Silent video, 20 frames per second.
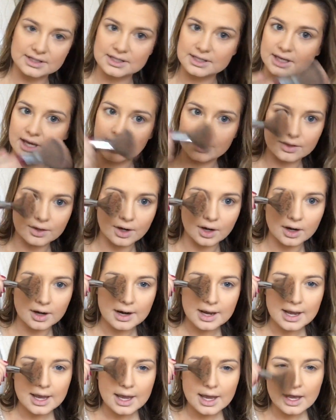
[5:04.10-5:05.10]
together.
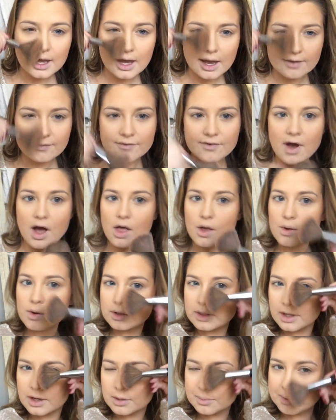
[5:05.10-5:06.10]
Follow a
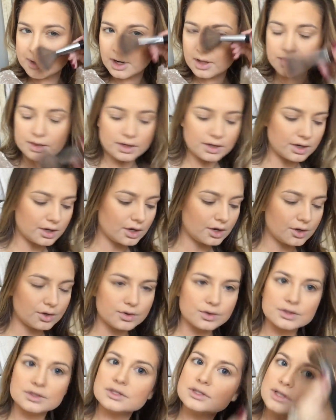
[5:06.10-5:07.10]
little bit on the
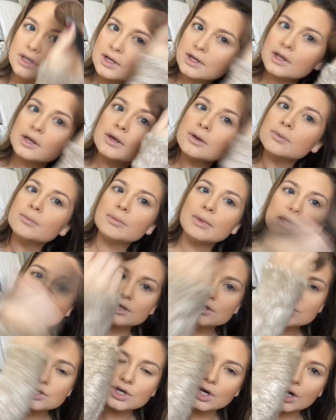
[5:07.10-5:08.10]
nose. Make
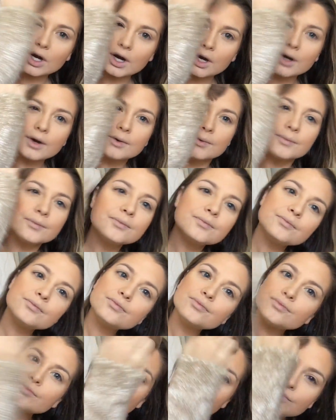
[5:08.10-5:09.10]
sure
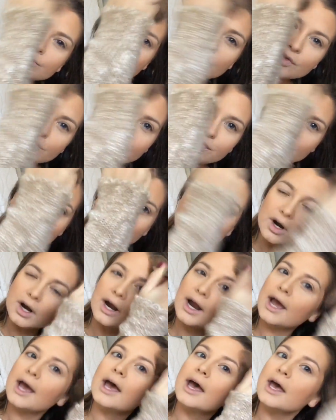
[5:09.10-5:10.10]
the
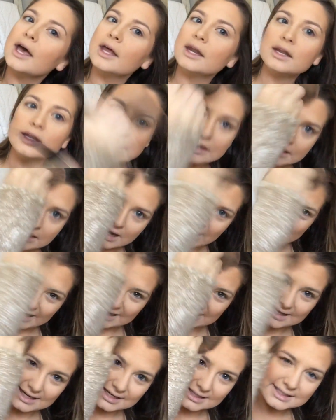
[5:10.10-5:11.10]
forehead, I
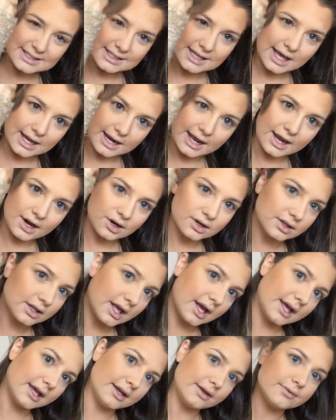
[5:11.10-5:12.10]
get into that
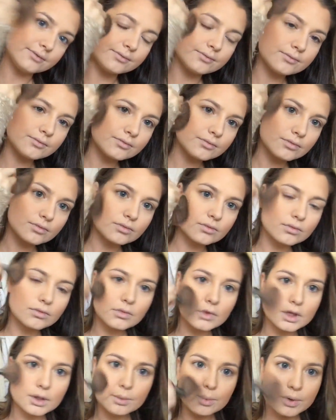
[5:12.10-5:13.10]
hairline
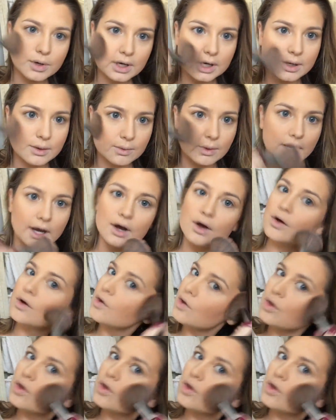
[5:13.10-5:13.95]
pretty well.